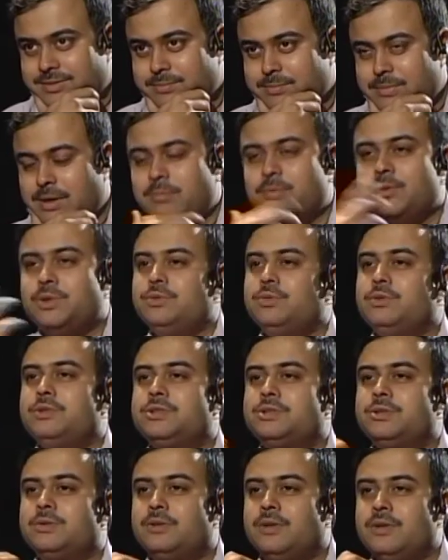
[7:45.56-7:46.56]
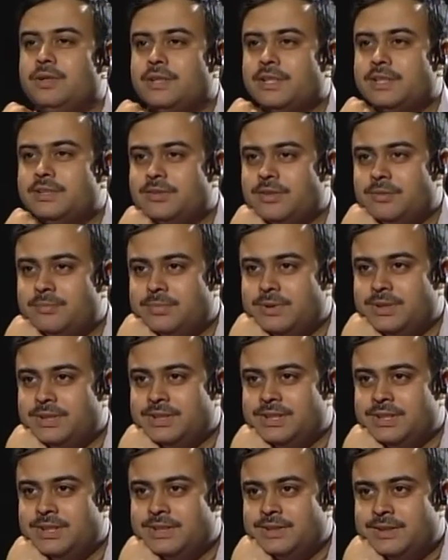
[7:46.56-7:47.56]
Babush wants to contest from
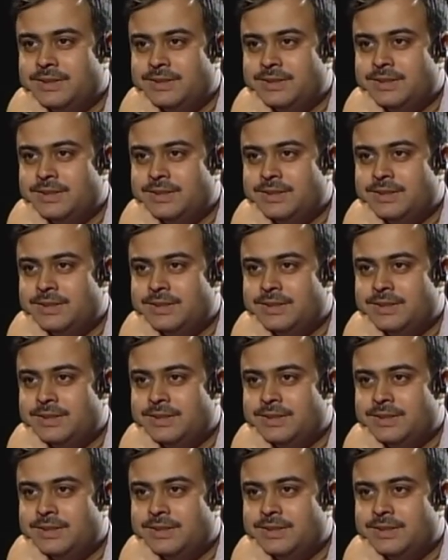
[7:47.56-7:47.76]
Panji.